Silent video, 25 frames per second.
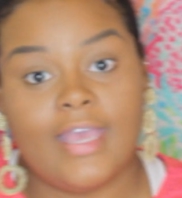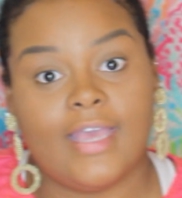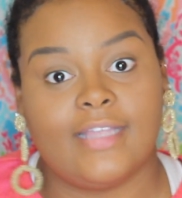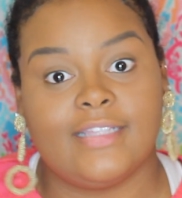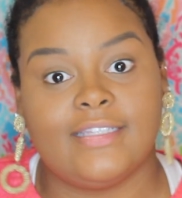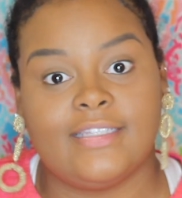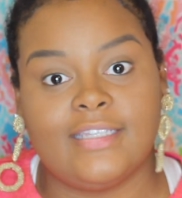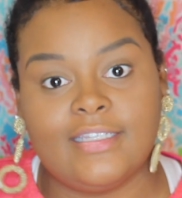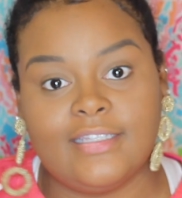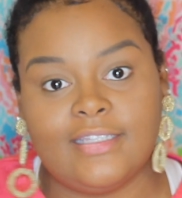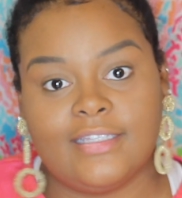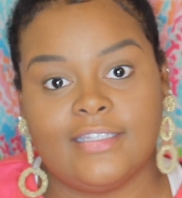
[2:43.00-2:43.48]

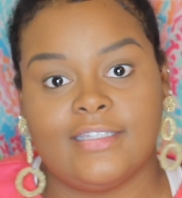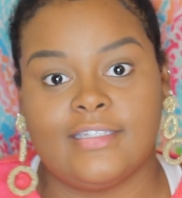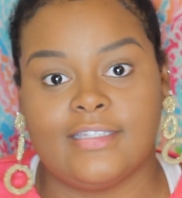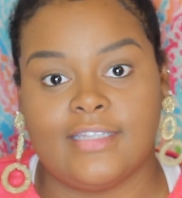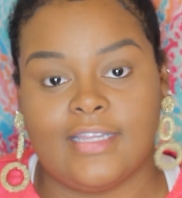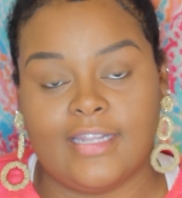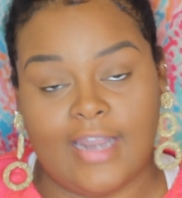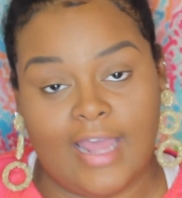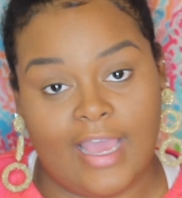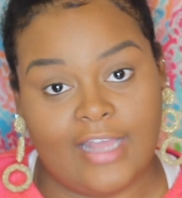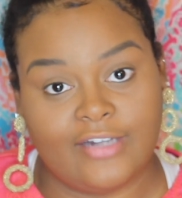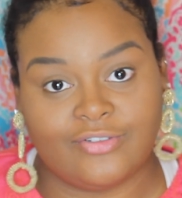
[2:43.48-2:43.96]
And since this is
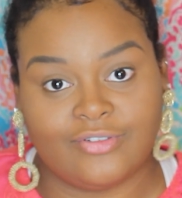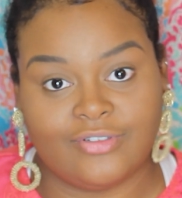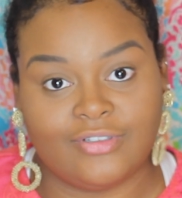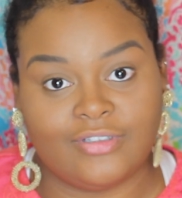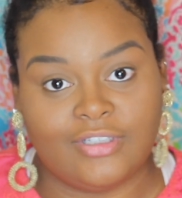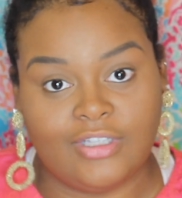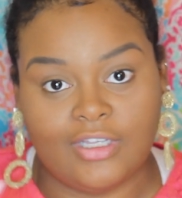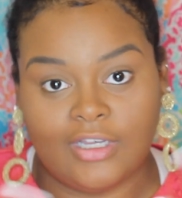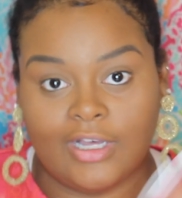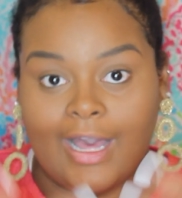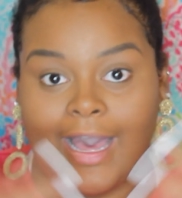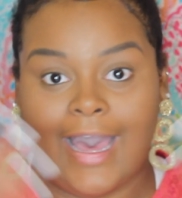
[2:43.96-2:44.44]
a natural
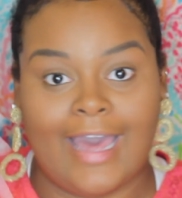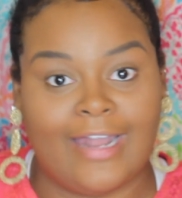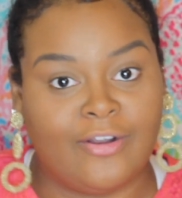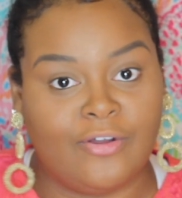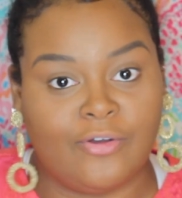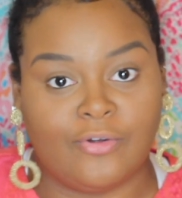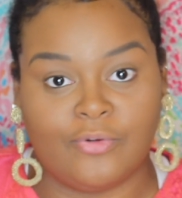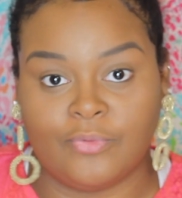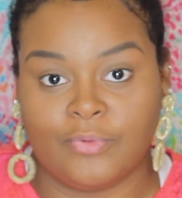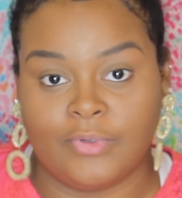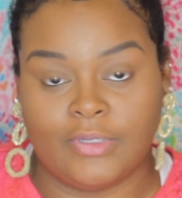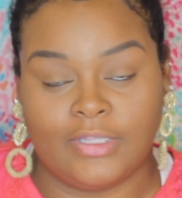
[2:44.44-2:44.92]
look, I
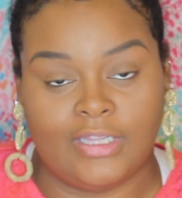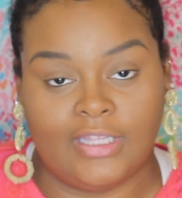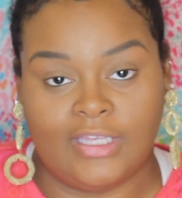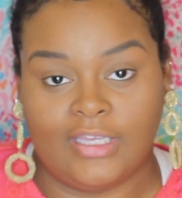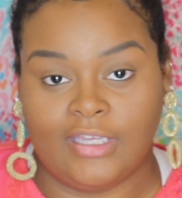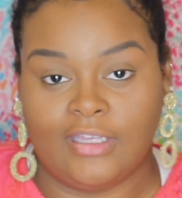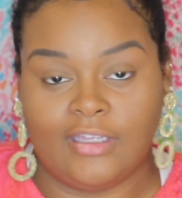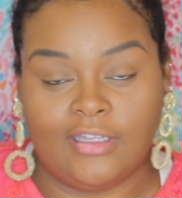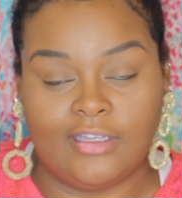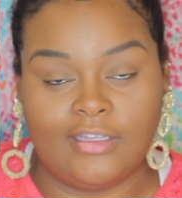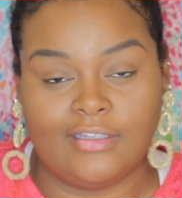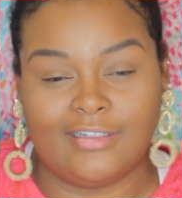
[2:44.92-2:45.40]
don't
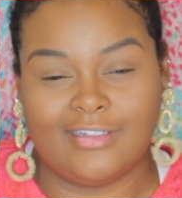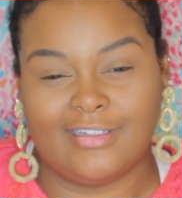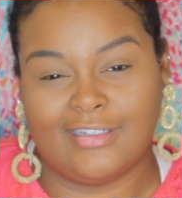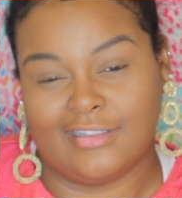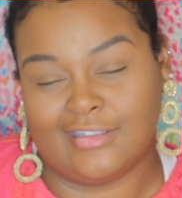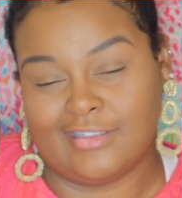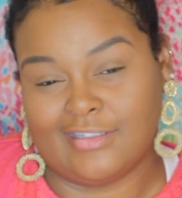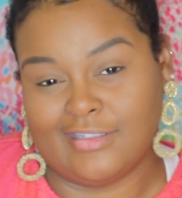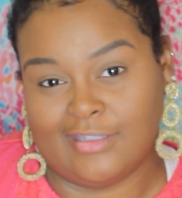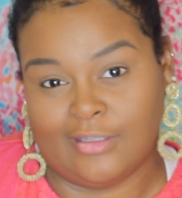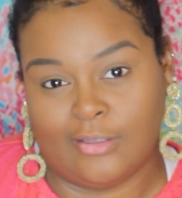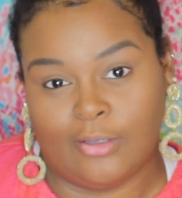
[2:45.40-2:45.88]
really
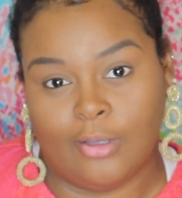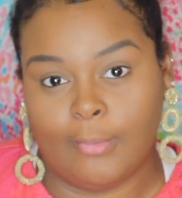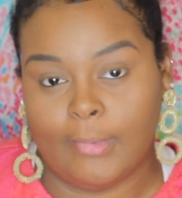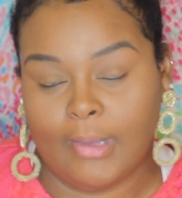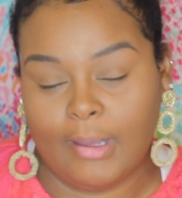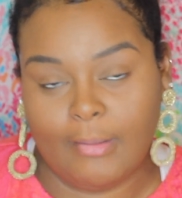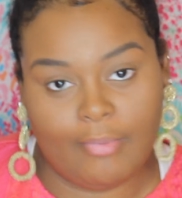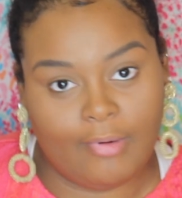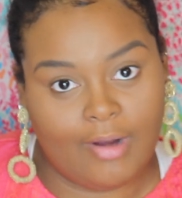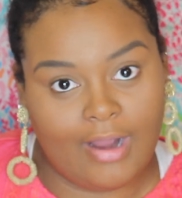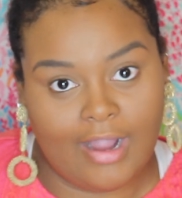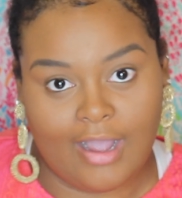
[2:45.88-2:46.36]
conceal
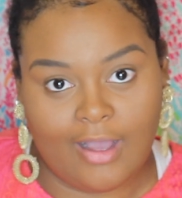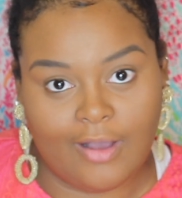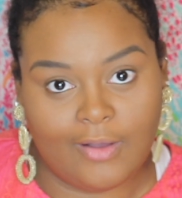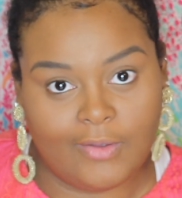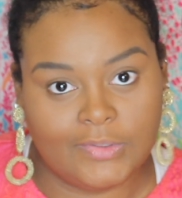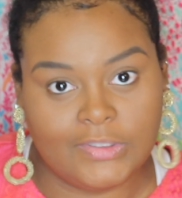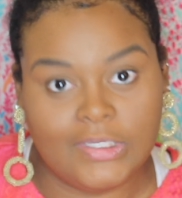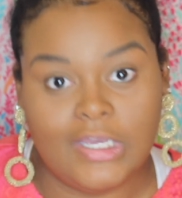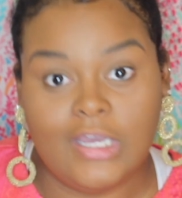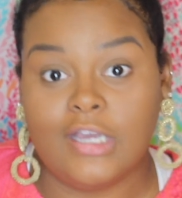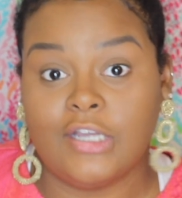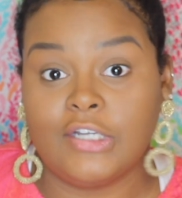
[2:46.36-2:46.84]
my
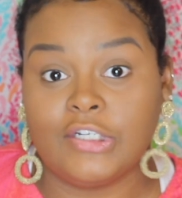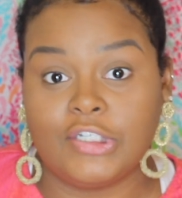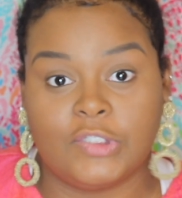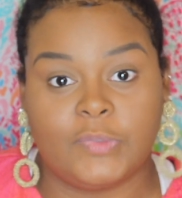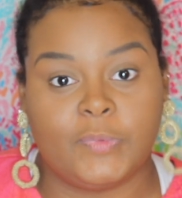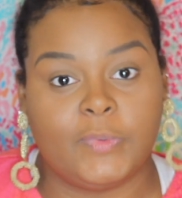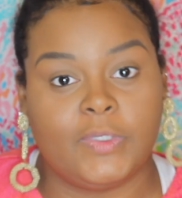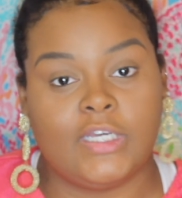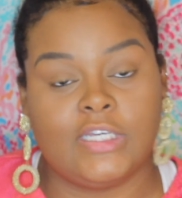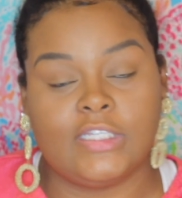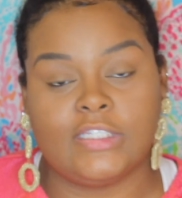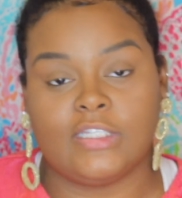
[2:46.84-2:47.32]
brows
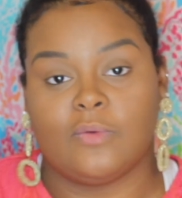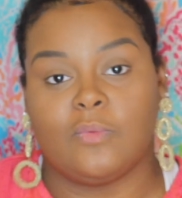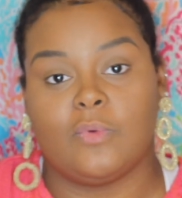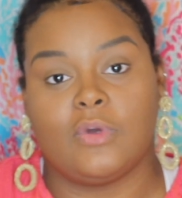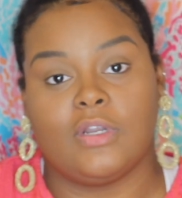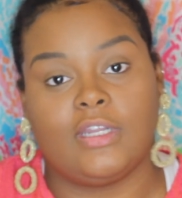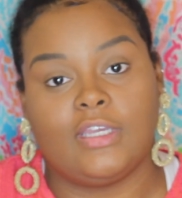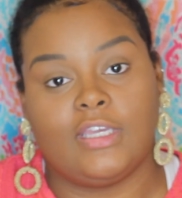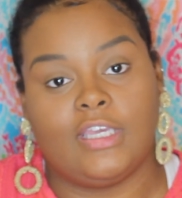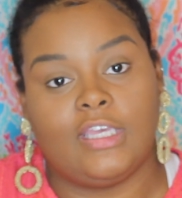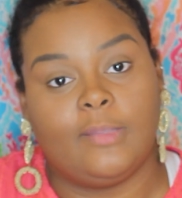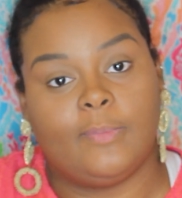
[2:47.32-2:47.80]
just because I
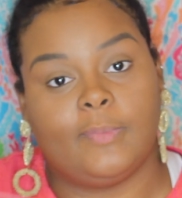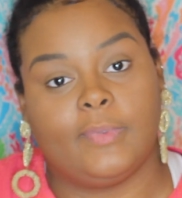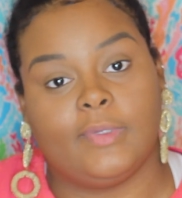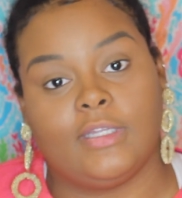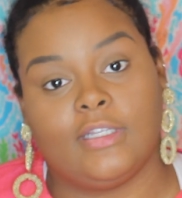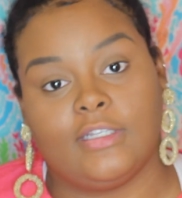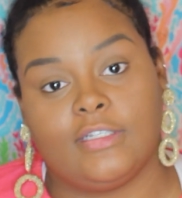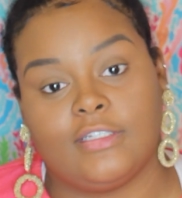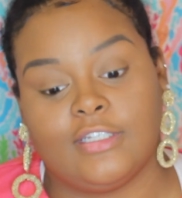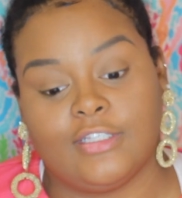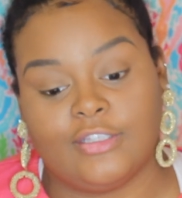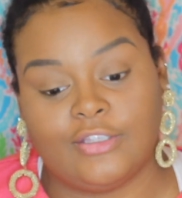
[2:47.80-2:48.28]
want to keep
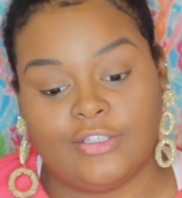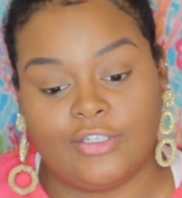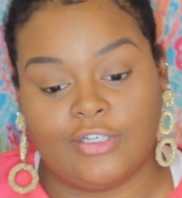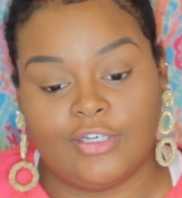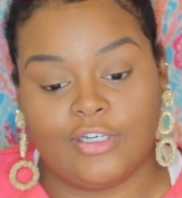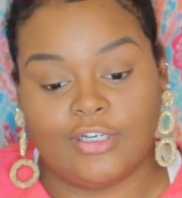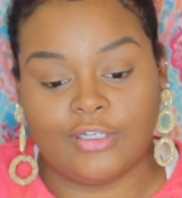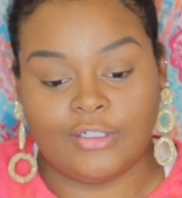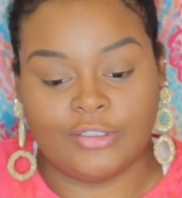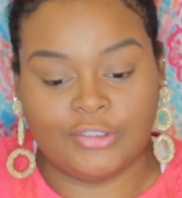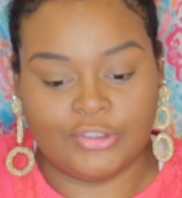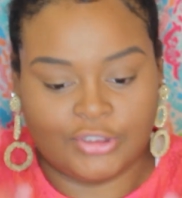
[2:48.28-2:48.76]
it to
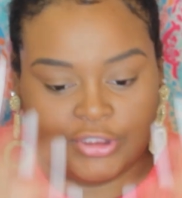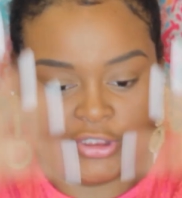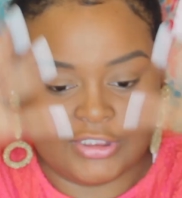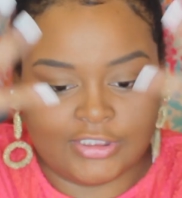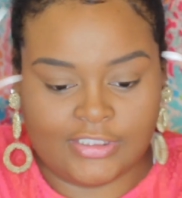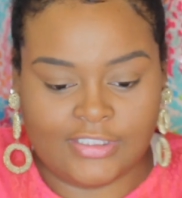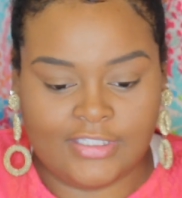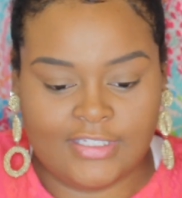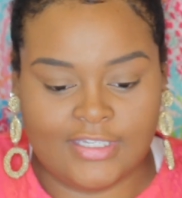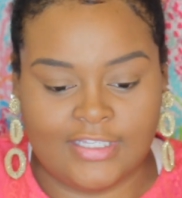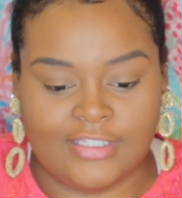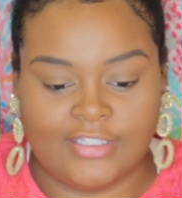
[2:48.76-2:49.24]
look
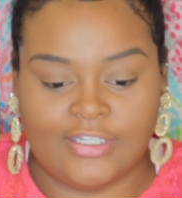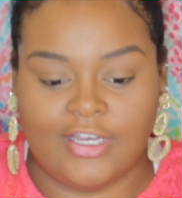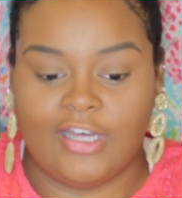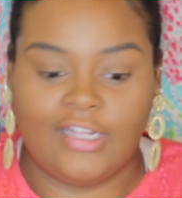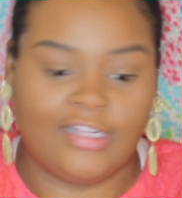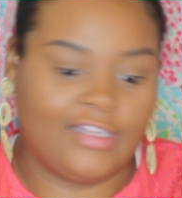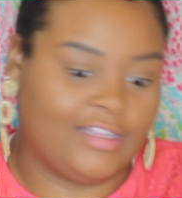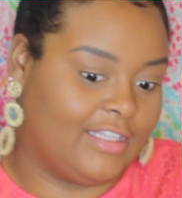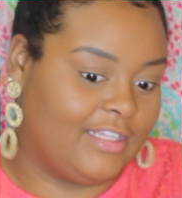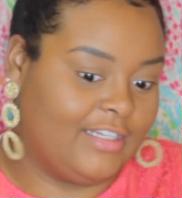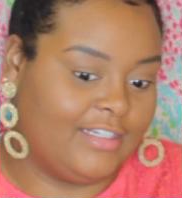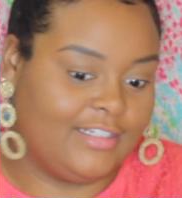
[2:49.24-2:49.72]
just as
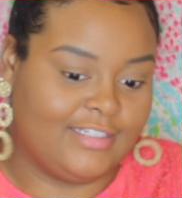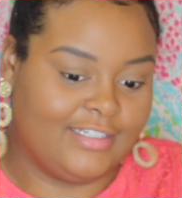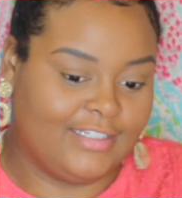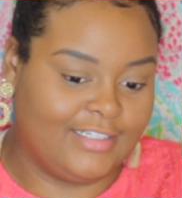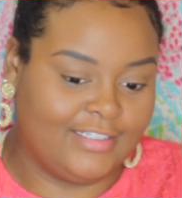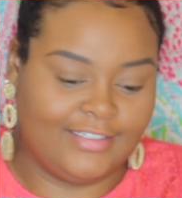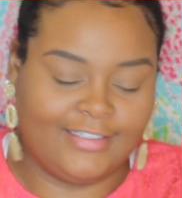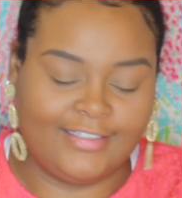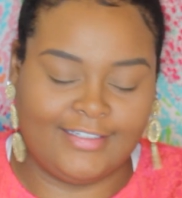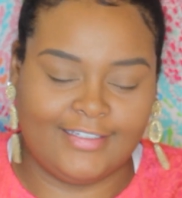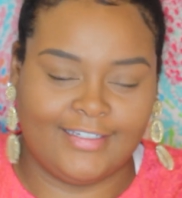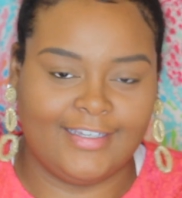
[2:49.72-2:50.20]

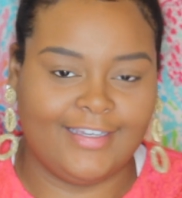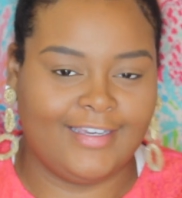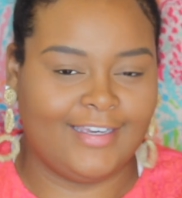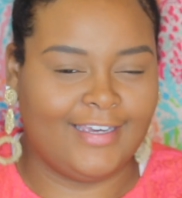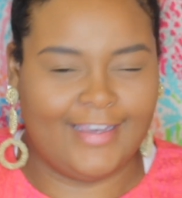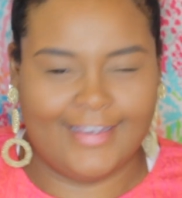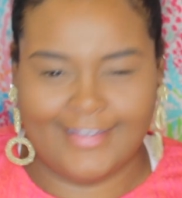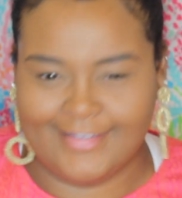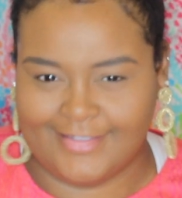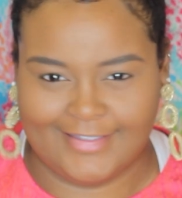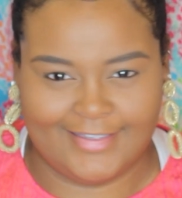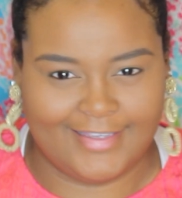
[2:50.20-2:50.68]
authentic
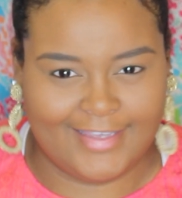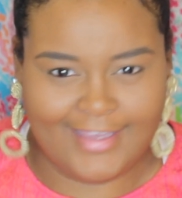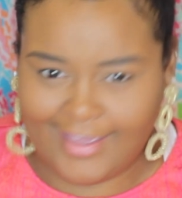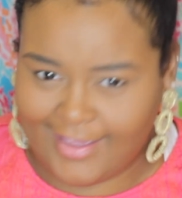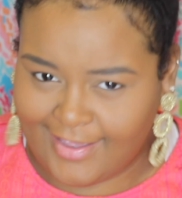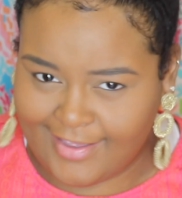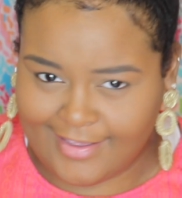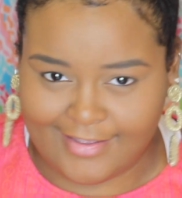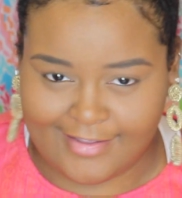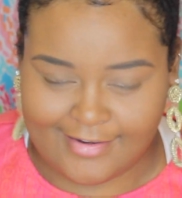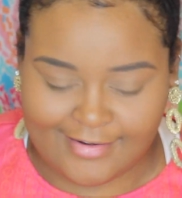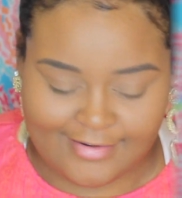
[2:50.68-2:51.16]
as it can.